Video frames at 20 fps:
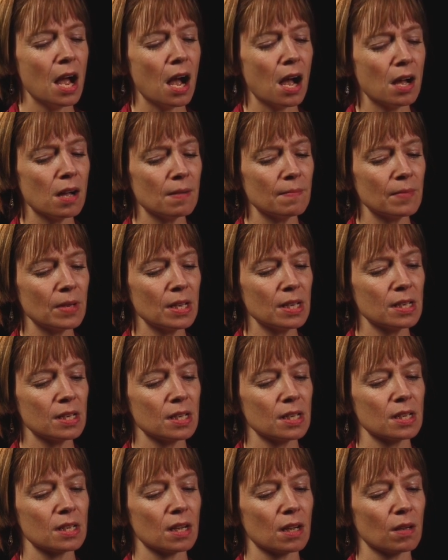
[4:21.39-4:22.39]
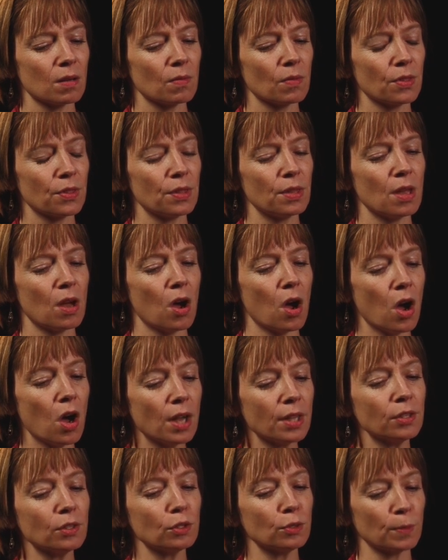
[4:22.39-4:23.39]
Um,
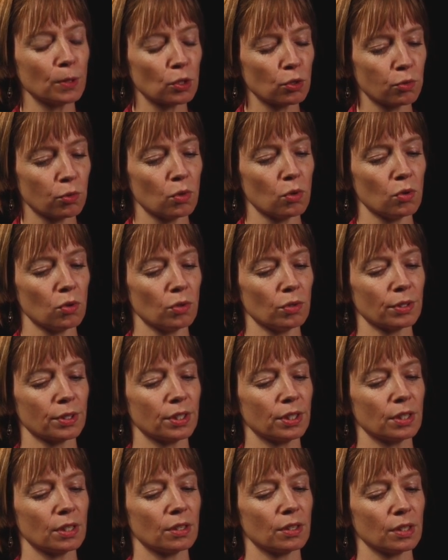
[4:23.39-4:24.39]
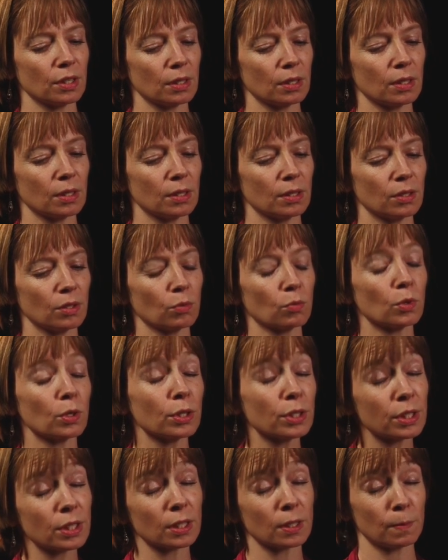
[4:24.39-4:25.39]
on those patrols, the, the
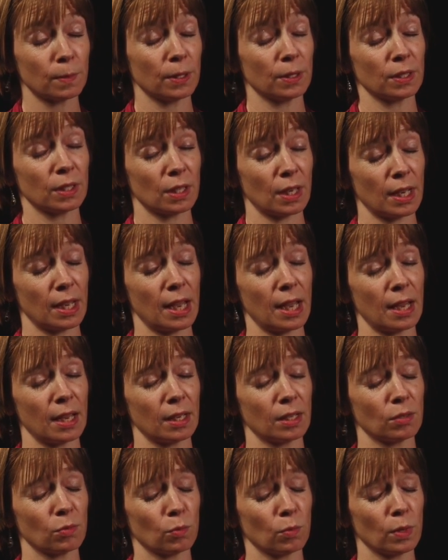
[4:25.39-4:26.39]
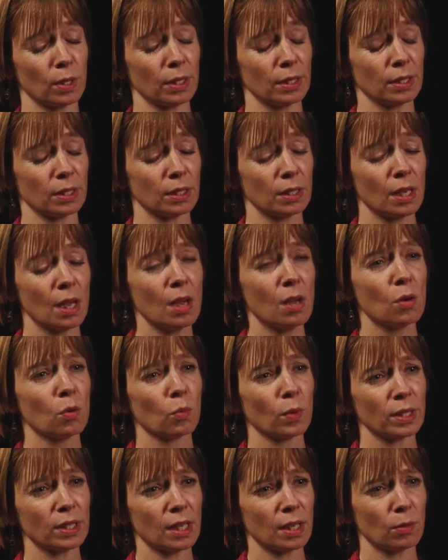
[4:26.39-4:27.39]
worst experience that I had was
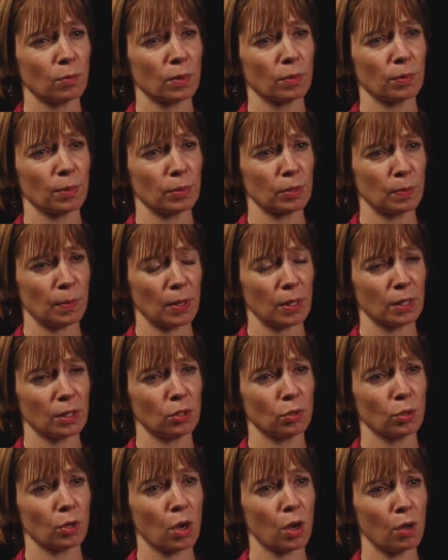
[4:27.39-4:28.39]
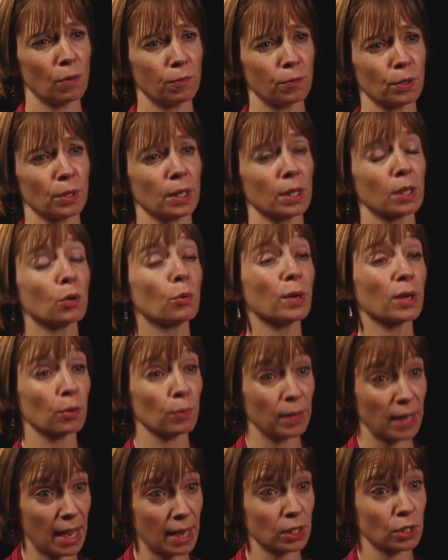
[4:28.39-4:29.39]
one day when we responded to a call for a quick
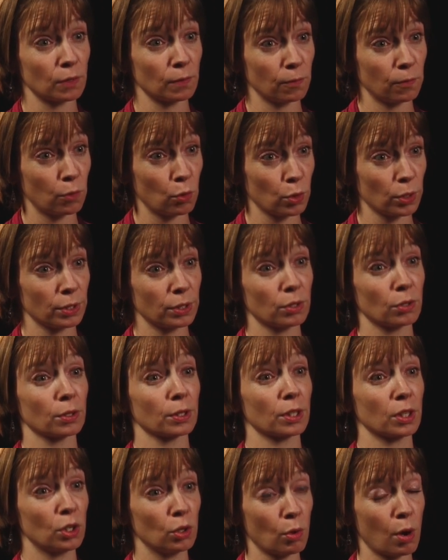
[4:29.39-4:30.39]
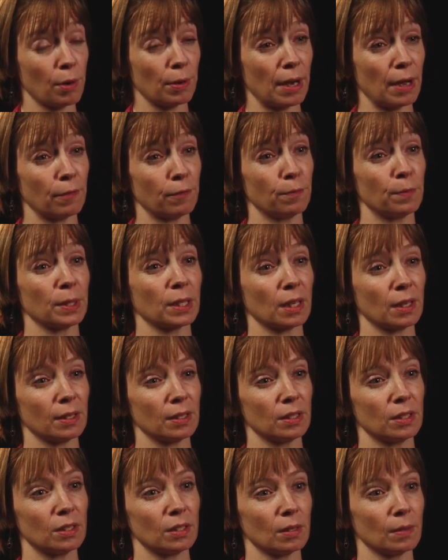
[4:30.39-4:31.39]
reaction force or QRF
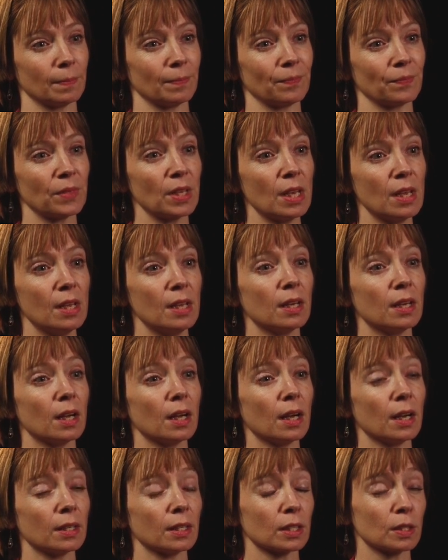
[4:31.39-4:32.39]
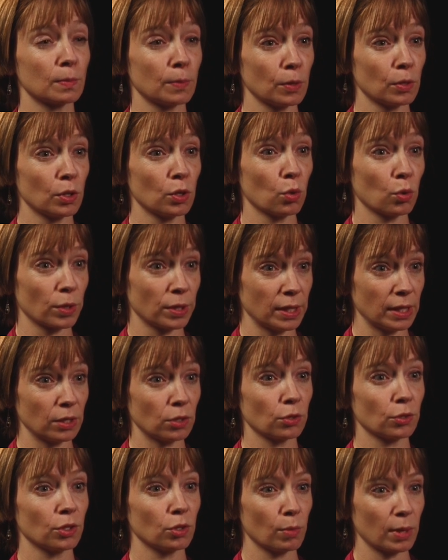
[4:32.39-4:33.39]
because some unexploded
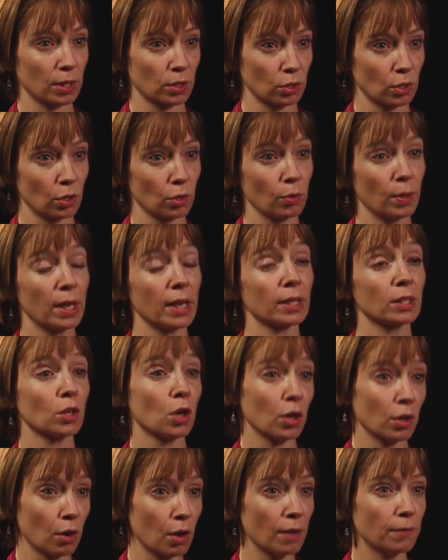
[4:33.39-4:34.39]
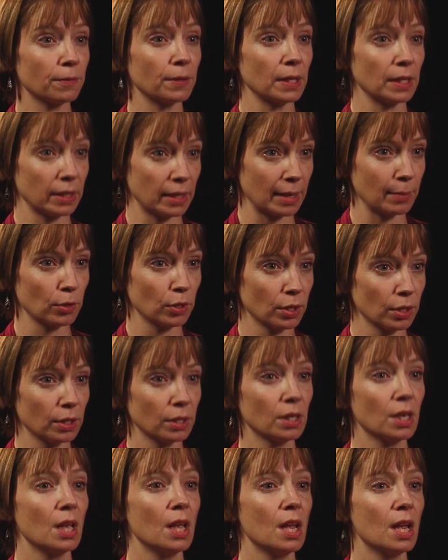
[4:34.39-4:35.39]
ordnance or UXO had gone off in a
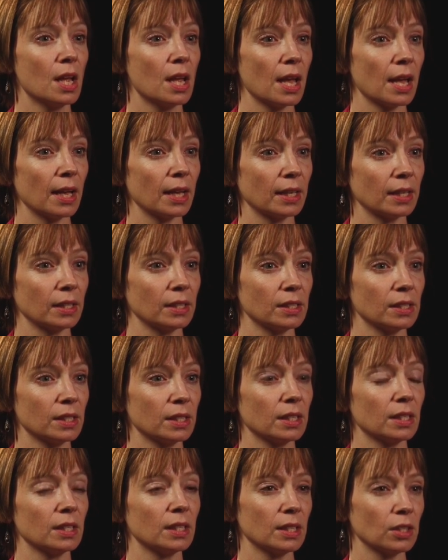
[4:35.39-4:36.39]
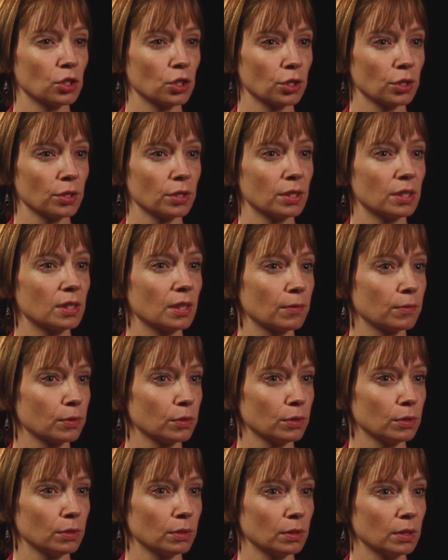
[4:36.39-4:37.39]
neighborhood and it had injured
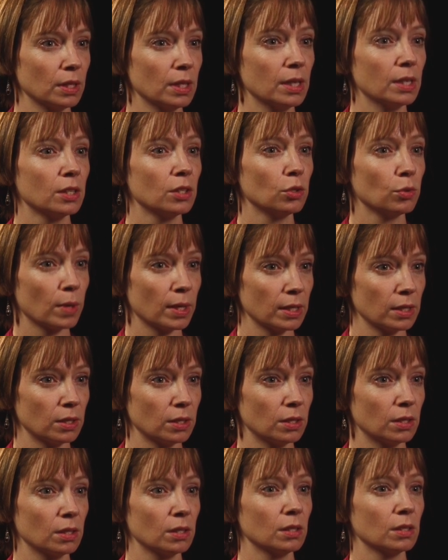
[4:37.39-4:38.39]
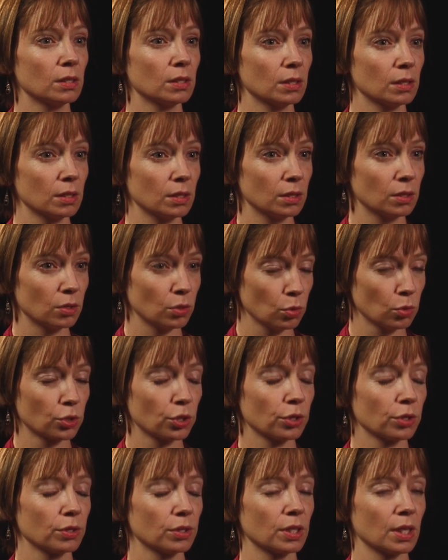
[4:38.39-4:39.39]
several U.S.
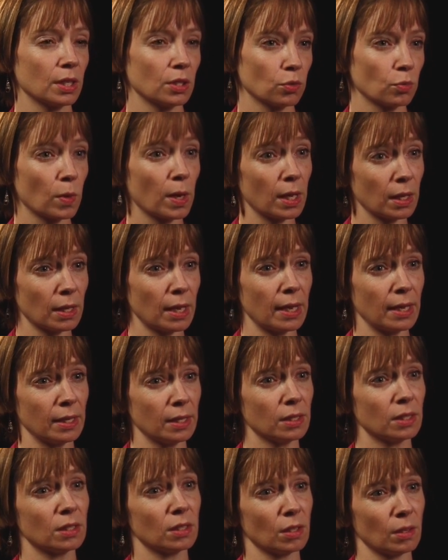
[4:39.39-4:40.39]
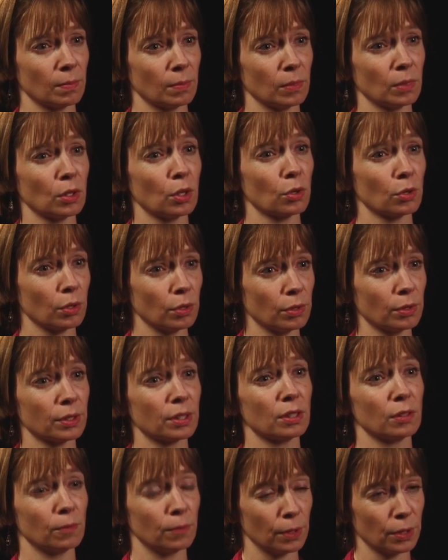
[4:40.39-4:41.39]
soldiers as well as some local
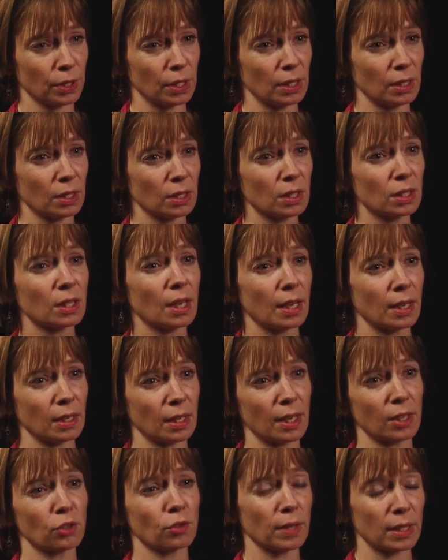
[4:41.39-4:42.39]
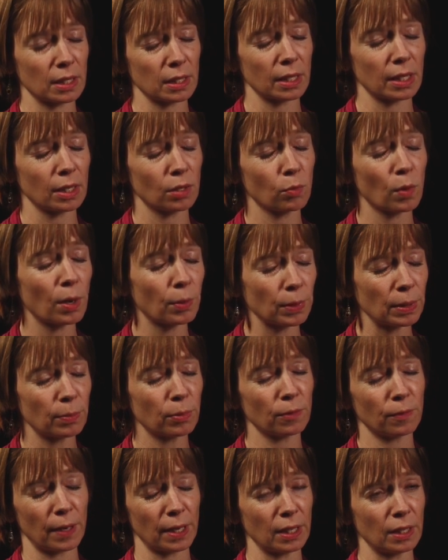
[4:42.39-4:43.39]
civilians. And I translated while we
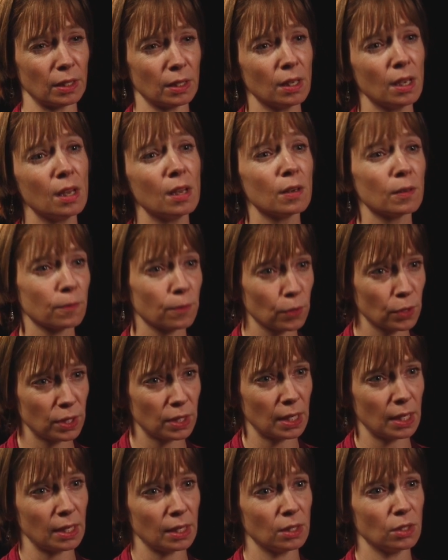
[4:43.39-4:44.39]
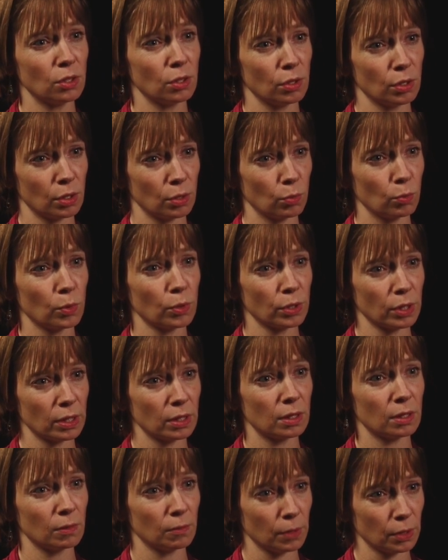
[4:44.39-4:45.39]
provided first aid to the
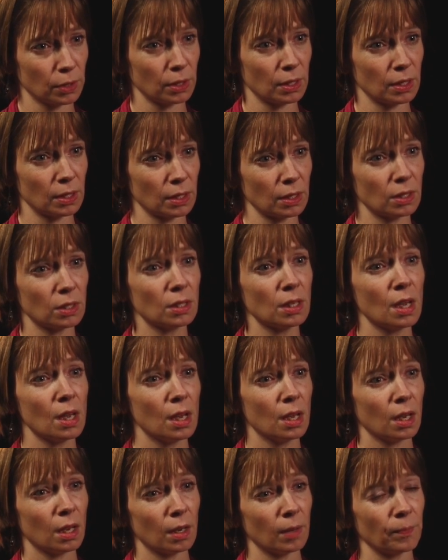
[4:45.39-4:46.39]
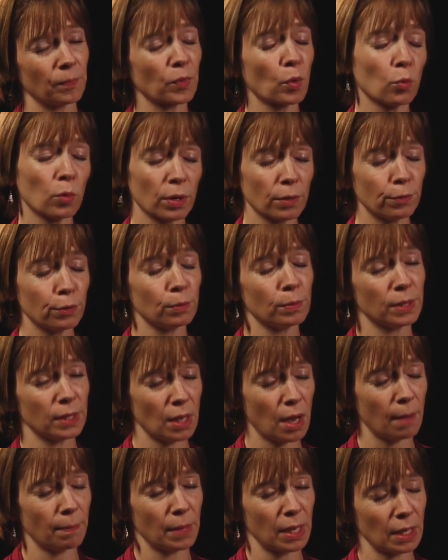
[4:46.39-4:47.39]
wounded civilians, um, one of whom did
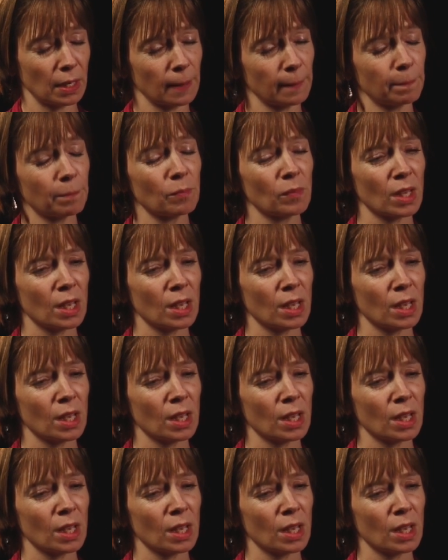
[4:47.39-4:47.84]
not make it.